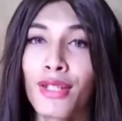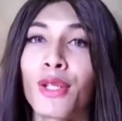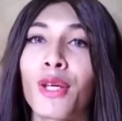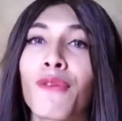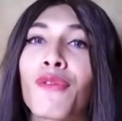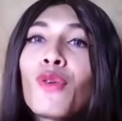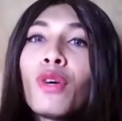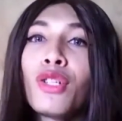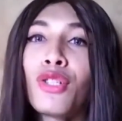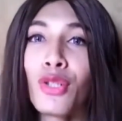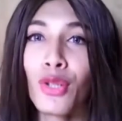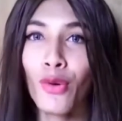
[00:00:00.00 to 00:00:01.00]
So if you
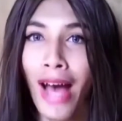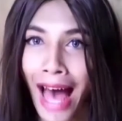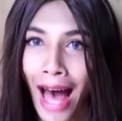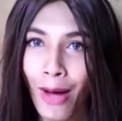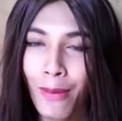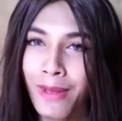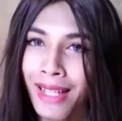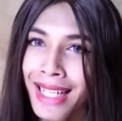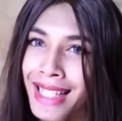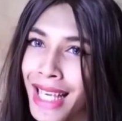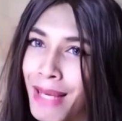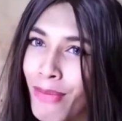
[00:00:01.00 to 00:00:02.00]
want to know how,
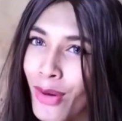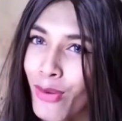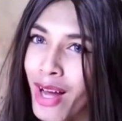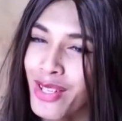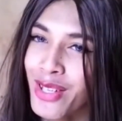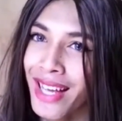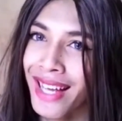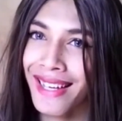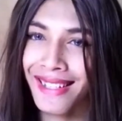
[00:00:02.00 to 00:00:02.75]
please keep on watching.